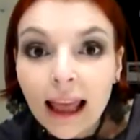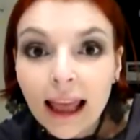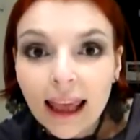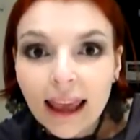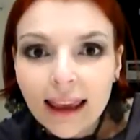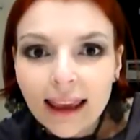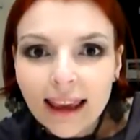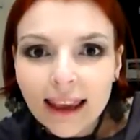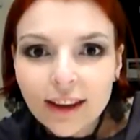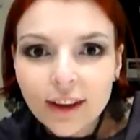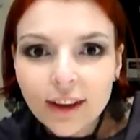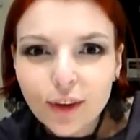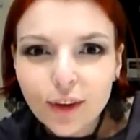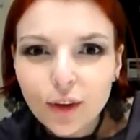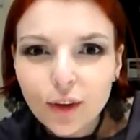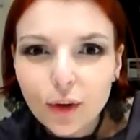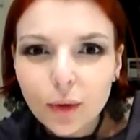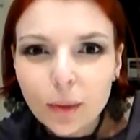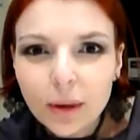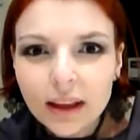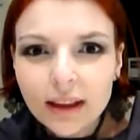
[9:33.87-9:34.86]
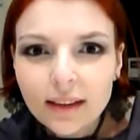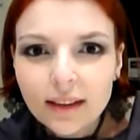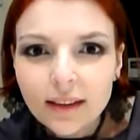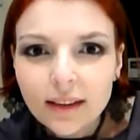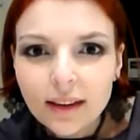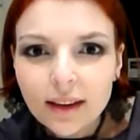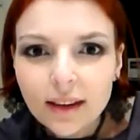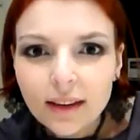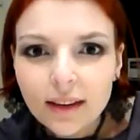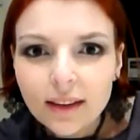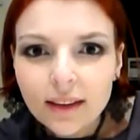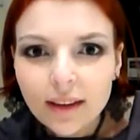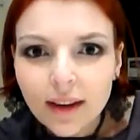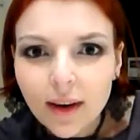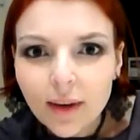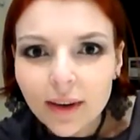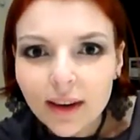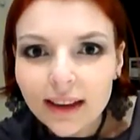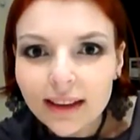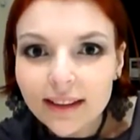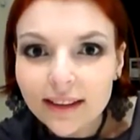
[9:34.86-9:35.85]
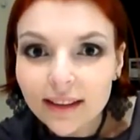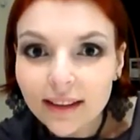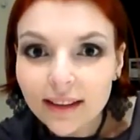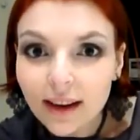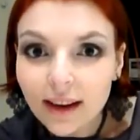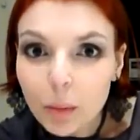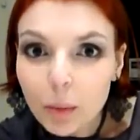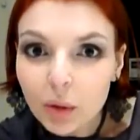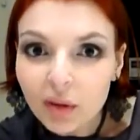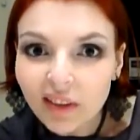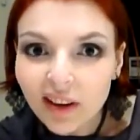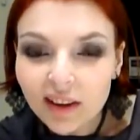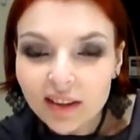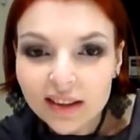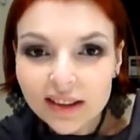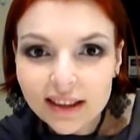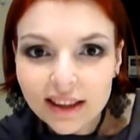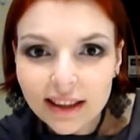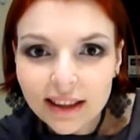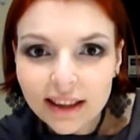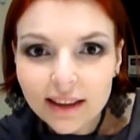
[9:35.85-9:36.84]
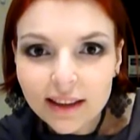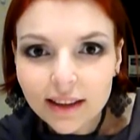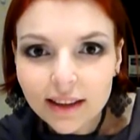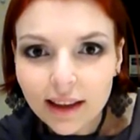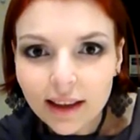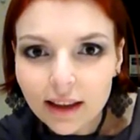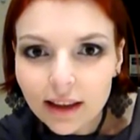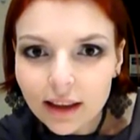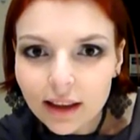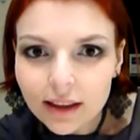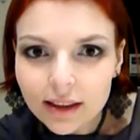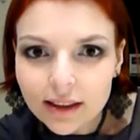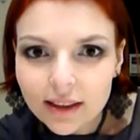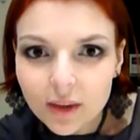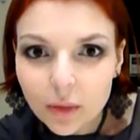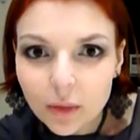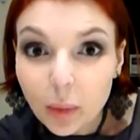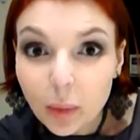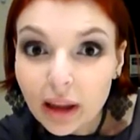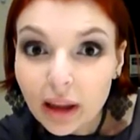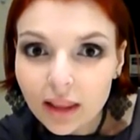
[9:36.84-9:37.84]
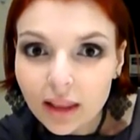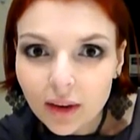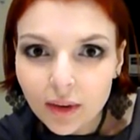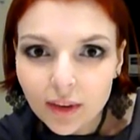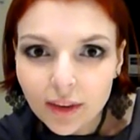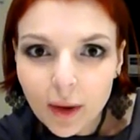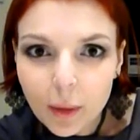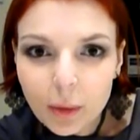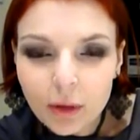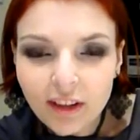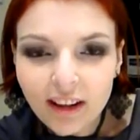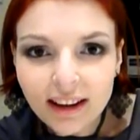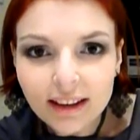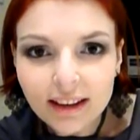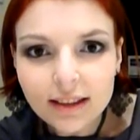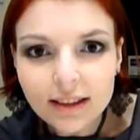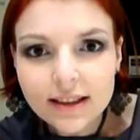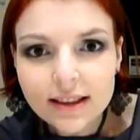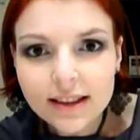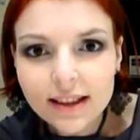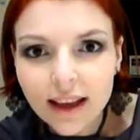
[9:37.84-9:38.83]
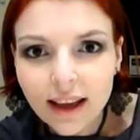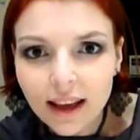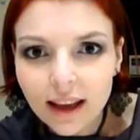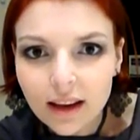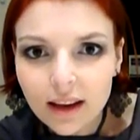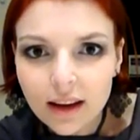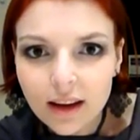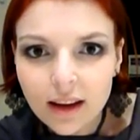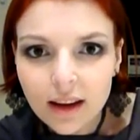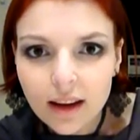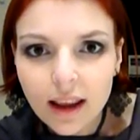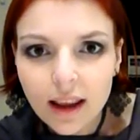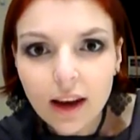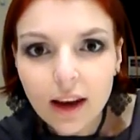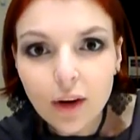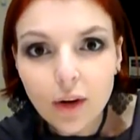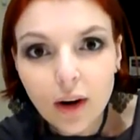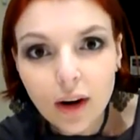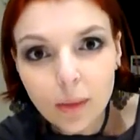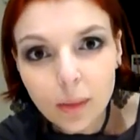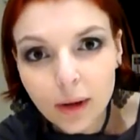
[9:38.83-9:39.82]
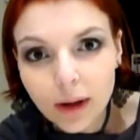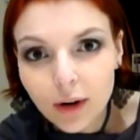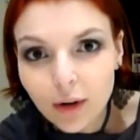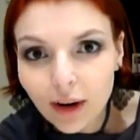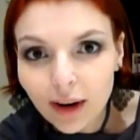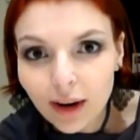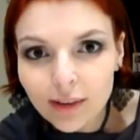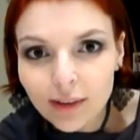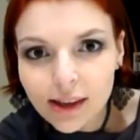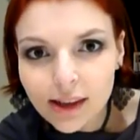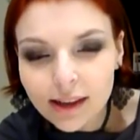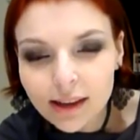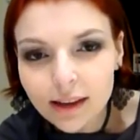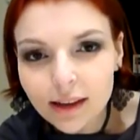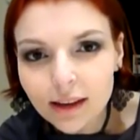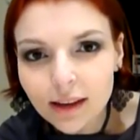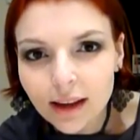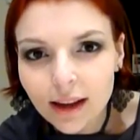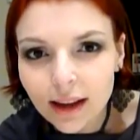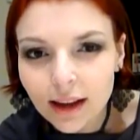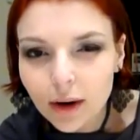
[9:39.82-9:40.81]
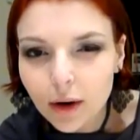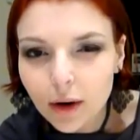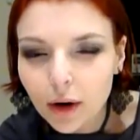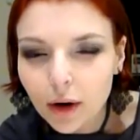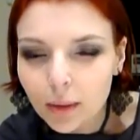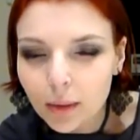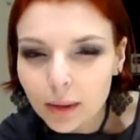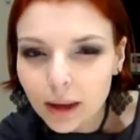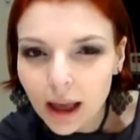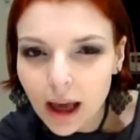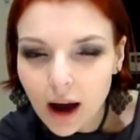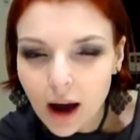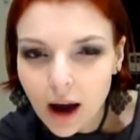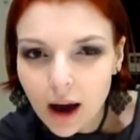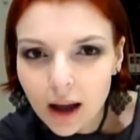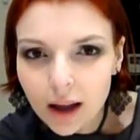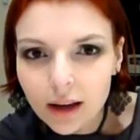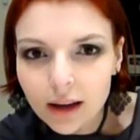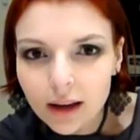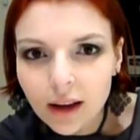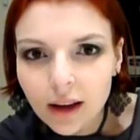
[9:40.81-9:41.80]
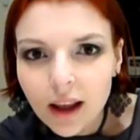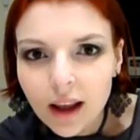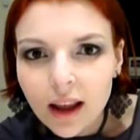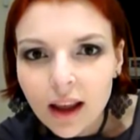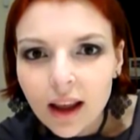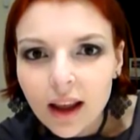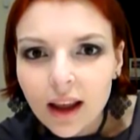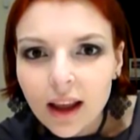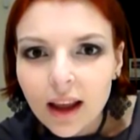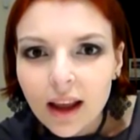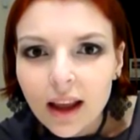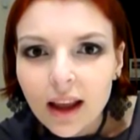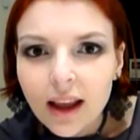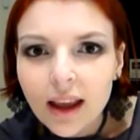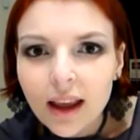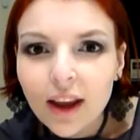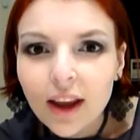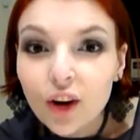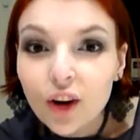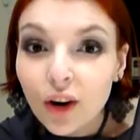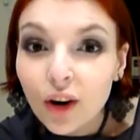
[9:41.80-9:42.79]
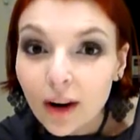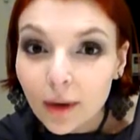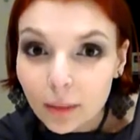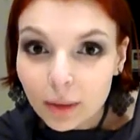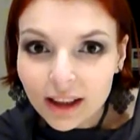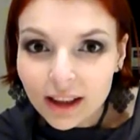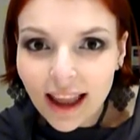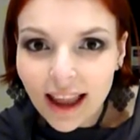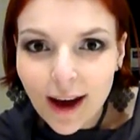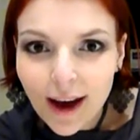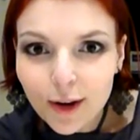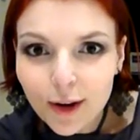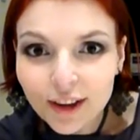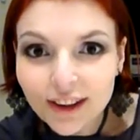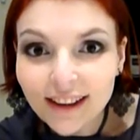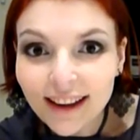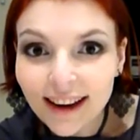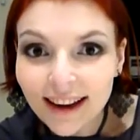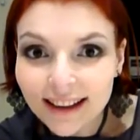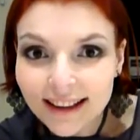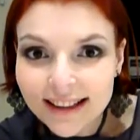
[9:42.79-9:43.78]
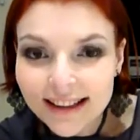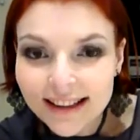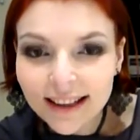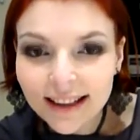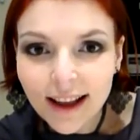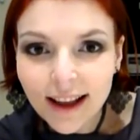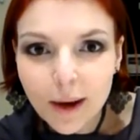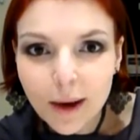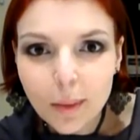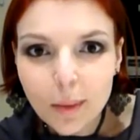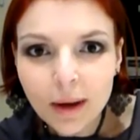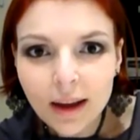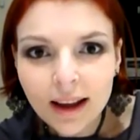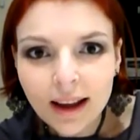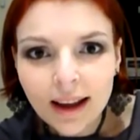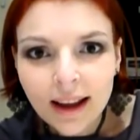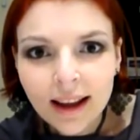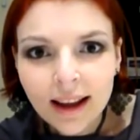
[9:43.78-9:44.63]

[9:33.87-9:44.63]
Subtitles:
Hey again, YouTubies. So it's a couple of hours later, and I spent those couple of hours in an incredibly crowded, incredibly hot, incredibly loud dance club,